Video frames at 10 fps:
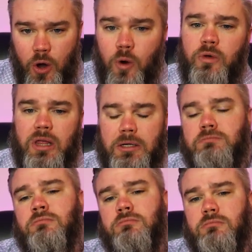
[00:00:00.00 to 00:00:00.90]
owe
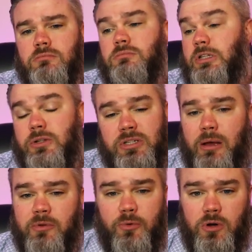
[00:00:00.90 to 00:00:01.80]
them, they'll
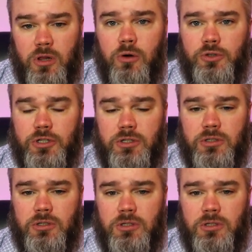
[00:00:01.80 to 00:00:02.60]
stop the foreclosure.